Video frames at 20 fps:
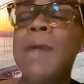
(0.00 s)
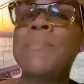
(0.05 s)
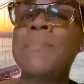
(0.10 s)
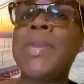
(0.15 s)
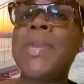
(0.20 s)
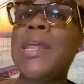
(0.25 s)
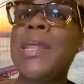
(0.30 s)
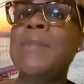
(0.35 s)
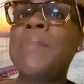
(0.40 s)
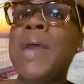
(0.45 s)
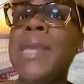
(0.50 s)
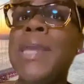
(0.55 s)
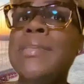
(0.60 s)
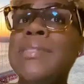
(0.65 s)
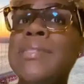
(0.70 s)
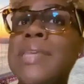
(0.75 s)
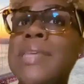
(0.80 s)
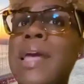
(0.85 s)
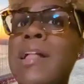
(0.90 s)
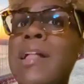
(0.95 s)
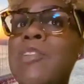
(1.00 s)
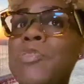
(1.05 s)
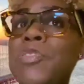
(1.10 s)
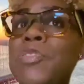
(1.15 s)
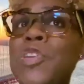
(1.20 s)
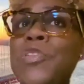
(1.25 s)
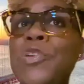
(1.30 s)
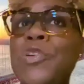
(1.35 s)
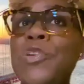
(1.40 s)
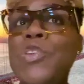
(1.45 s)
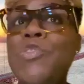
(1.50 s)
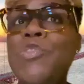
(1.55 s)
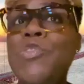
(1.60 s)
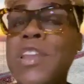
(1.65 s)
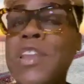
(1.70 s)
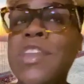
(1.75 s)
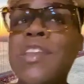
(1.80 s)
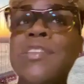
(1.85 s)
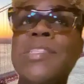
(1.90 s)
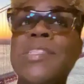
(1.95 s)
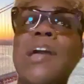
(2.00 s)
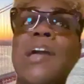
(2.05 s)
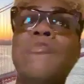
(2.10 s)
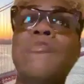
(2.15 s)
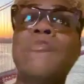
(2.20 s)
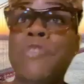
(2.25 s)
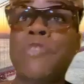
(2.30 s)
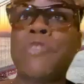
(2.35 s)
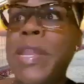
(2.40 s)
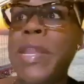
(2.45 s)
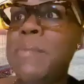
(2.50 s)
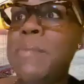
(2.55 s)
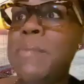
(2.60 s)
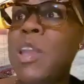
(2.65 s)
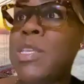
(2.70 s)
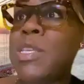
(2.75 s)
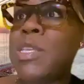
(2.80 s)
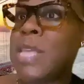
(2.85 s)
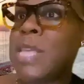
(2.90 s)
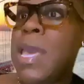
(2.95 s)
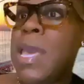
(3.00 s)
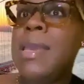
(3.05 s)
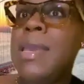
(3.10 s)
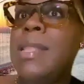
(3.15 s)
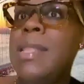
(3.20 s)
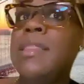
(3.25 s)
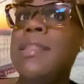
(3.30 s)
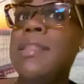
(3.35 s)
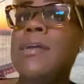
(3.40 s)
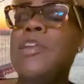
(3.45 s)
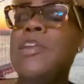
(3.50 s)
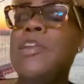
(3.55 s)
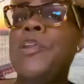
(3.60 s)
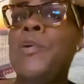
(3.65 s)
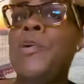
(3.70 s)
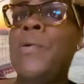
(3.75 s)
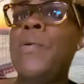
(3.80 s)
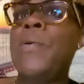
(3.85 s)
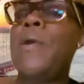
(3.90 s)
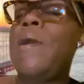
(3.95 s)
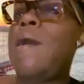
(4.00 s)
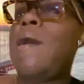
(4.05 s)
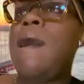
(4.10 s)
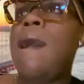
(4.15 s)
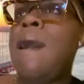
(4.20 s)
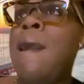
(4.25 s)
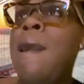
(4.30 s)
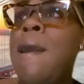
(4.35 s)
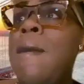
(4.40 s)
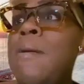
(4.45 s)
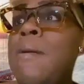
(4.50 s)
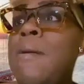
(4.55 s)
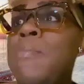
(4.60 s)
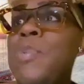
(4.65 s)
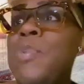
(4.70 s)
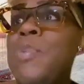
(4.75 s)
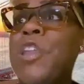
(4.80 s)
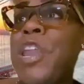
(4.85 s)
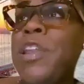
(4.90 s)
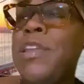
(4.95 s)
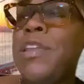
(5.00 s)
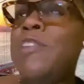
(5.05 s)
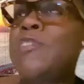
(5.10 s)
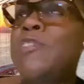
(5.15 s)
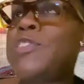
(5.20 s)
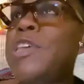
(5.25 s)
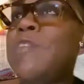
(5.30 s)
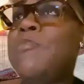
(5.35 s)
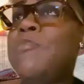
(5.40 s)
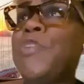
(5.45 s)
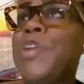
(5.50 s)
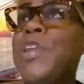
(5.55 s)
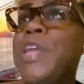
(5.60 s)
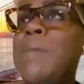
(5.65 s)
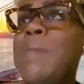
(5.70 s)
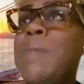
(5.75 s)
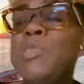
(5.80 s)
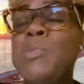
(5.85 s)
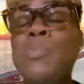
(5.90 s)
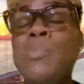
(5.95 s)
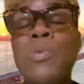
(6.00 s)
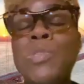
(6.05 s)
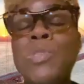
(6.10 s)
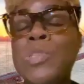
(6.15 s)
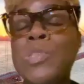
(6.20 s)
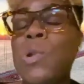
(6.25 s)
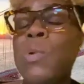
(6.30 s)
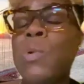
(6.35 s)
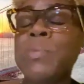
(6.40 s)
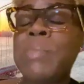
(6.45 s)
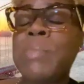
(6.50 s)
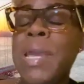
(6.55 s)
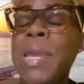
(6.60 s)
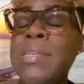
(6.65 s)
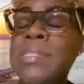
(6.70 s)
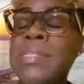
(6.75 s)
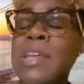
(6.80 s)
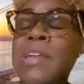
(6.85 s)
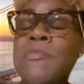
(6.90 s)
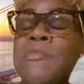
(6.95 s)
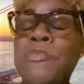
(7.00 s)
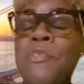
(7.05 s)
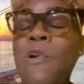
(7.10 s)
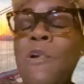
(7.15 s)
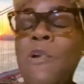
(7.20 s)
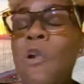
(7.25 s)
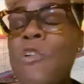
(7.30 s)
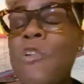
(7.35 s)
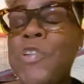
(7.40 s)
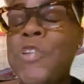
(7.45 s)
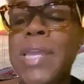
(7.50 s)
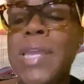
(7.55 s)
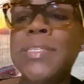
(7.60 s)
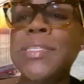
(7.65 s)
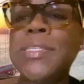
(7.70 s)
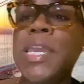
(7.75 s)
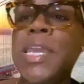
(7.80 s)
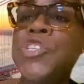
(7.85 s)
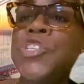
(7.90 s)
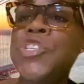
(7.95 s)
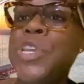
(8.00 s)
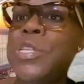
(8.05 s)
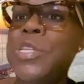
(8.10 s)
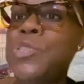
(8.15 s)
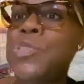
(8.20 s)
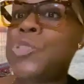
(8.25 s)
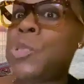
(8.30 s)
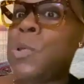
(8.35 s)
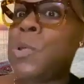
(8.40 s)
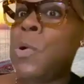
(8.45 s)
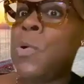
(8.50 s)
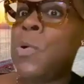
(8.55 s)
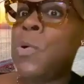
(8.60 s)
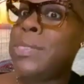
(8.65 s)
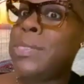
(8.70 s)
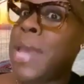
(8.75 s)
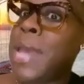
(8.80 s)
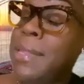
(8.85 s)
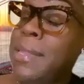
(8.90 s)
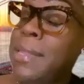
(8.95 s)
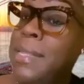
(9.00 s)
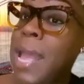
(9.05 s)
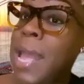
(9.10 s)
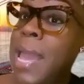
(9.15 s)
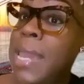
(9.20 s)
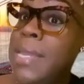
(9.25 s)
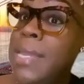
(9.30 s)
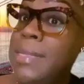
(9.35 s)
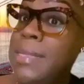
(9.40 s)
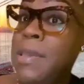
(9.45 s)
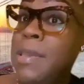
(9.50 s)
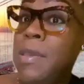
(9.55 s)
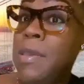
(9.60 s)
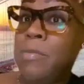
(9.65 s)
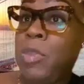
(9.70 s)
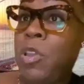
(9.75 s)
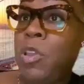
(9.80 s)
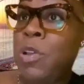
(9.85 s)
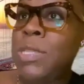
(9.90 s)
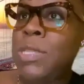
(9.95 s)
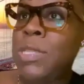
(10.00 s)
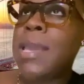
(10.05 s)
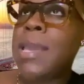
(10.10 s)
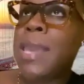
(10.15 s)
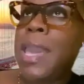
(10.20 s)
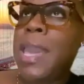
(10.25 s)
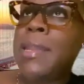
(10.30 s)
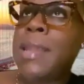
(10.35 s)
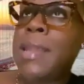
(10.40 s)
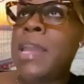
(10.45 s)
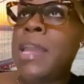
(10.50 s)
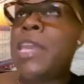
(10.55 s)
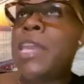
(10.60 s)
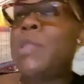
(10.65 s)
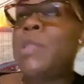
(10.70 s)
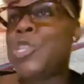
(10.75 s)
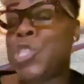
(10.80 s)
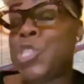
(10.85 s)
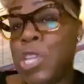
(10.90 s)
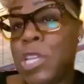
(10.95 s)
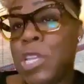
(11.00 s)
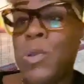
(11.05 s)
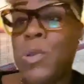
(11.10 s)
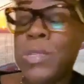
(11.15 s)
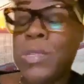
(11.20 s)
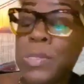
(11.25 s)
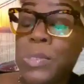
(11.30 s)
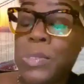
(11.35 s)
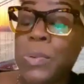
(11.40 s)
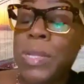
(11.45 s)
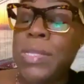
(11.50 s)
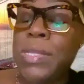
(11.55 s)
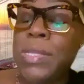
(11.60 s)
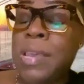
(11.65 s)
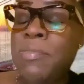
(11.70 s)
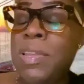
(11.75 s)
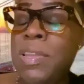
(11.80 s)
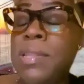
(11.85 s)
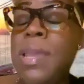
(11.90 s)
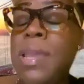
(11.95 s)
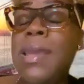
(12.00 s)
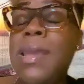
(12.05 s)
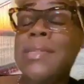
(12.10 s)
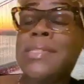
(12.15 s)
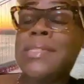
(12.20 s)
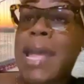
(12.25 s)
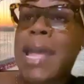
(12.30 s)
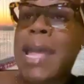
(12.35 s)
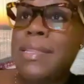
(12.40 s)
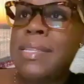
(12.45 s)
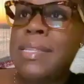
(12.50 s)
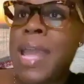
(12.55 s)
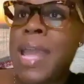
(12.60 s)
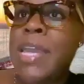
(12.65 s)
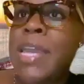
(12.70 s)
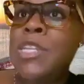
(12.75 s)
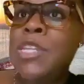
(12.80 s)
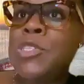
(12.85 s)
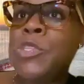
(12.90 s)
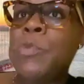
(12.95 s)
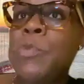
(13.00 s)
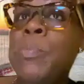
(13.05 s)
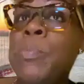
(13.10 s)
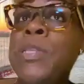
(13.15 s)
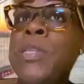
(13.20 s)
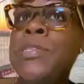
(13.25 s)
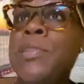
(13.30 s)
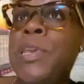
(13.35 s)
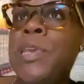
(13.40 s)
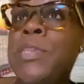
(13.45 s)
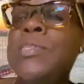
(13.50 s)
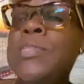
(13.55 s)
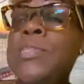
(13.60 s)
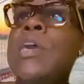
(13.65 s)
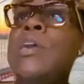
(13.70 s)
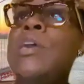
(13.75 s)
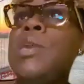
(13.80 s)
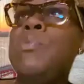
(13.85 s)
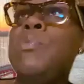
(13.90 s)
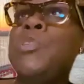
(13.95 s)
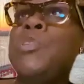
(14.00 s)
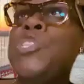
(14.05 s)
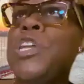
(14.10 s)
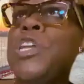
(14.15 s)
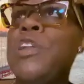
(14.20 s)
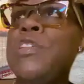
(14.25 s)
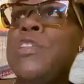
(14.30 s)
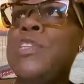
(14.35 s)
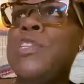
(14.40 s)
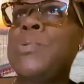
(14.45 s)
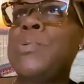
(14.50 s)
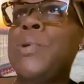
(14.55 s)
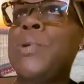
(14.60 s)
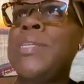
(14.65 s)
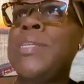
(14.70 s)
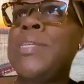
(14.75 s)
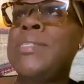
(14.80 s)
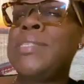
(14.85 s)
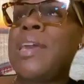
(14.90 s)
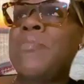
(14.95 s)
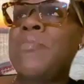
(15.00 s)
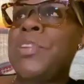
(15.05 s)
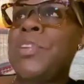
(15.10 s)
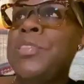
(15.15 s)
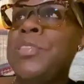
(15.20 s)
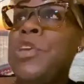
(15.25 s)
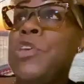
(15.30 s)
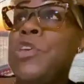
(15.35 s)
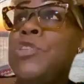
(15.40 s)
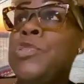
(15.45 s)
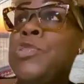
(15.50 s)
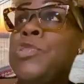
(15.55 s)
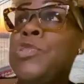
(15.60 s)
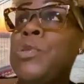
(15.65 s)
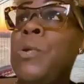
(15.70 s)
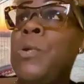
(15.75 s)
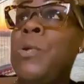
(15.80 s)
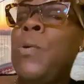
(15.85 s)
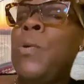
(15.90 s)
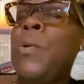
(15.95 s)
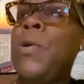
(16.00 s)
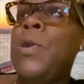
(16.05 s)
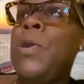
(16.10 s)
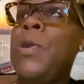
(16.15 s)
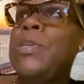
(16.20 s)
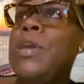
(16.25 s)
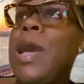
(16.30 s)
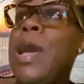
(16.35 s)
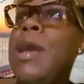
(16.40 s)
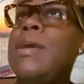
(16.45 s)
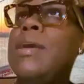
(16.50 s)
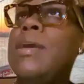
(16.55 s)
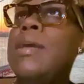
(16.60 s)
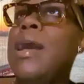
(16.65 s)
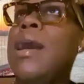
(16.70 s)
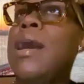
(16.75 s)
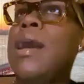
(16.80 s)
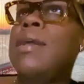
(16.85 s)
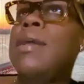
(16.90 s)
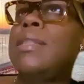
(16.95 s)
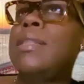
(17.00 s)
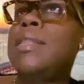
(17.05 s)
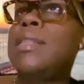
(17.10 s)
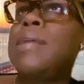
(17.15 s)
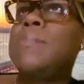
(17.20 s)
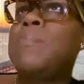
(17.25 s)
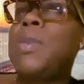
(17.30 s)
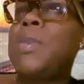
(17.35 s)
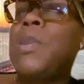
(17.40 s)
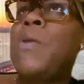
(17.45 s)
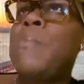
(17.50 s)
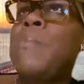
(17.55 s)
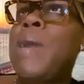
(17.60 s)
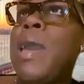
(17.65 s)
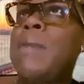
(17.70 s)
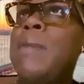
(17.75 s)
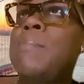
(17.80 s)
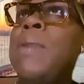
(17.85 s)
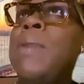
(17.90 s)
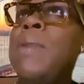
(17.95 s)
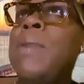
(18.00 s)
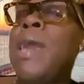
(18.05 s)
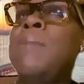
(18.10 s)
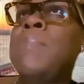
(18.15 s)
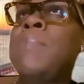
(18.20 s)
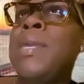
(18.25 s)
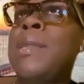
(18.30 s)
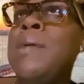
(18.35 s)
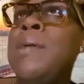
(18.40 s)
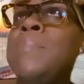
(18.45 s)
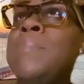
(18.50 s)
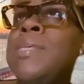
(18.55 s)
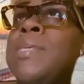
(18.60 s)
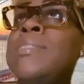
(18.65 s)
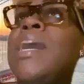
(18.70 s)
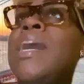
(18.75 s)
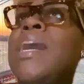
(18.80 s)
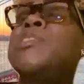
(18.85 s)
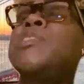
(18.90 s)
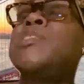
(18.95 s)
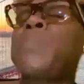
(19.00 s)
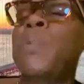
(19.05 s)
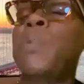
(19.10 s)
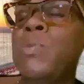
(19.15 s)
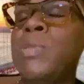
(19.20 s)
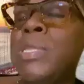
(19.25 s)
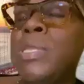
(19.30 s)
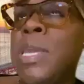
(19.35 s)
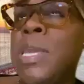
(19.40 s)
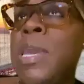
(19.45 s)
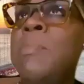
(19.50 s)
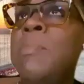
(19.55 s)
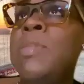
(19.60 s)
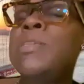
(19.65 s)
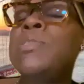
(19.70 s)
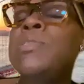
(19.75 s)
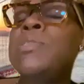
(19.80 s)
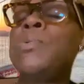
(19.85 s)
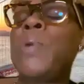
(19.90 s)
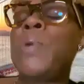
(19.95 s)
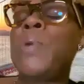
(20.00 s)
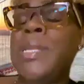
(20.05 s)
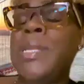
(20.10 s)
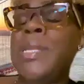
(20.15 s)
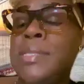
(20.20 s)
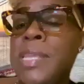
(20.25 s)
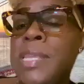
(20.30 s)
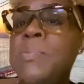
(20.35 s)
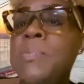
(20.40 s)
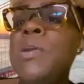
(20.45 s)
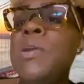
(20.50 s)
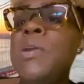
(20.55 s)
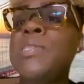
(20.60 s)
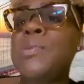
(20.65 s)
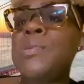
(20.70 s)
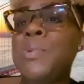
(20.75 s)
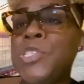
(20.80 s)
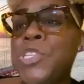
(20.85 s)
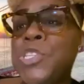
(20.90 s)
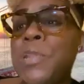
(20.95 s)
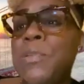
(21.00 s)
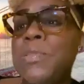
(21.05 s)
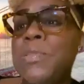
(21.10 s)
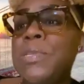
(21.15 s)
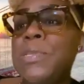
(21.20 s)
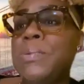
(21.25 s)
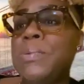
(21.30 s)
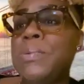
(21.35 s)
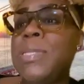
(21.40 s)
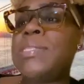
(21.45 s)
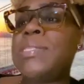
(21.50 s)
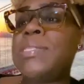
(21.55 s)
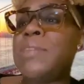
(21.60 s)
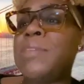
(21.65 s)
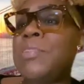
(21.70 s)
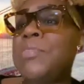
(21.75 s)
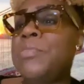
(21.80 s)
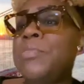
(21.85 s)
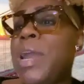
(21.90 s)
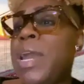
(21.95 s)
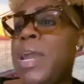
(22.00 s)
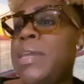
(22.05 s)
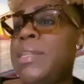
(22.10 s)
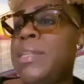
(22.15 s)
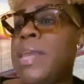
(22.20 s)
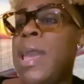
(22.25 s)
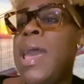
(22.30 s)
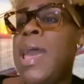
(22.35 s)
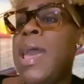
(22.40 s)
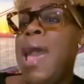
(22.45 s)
I'm getting myself, you're getting yourself ready because, you're getting yourself ready. I'm supposed to go with my son for orientation. So that night, because again, Aki was shot on the 27th that night. So picture this. He was shot on the 27th. So let me go back. Maybe I made a mistake. I spoke to him on the 26th because he was shot on the 27th, right?